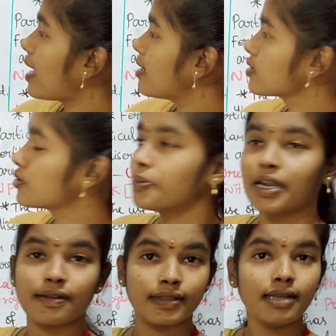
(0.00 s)
grow better
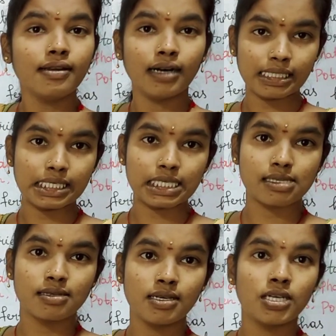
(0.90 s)
than others?
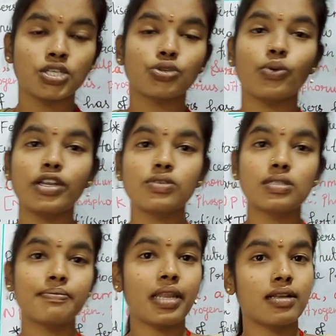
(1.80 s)
So why do some
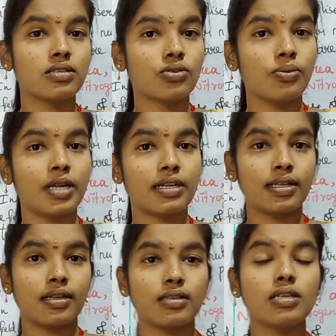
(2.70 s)
plants grow better than
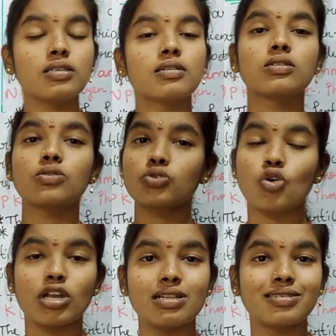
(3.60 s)
others? So
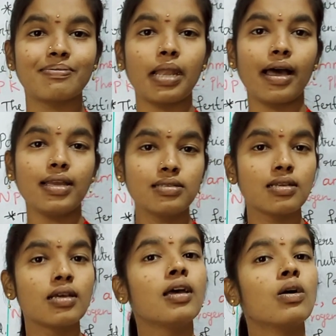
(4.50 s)
soil supplies
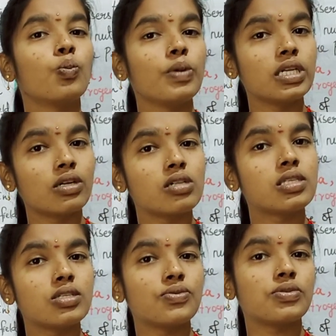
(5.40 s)
minerals,
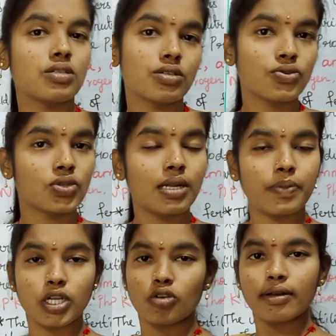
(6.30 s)
nutrient to that
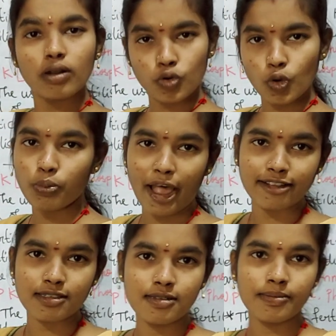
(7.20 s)
particular crop
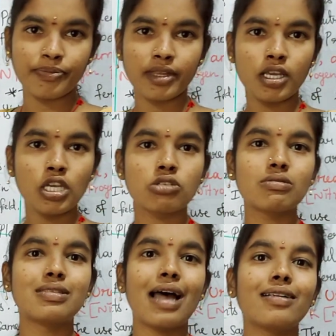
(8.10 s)
plants. So
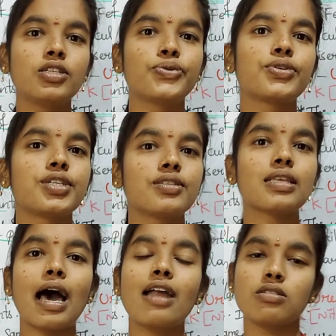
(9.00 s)
that nutrients
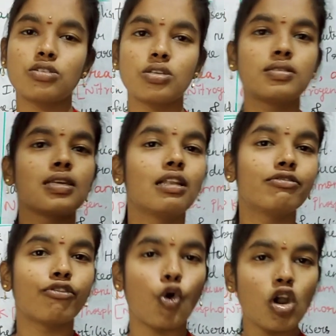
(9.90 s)
are essential
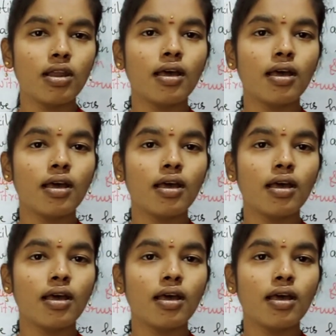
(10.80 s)
for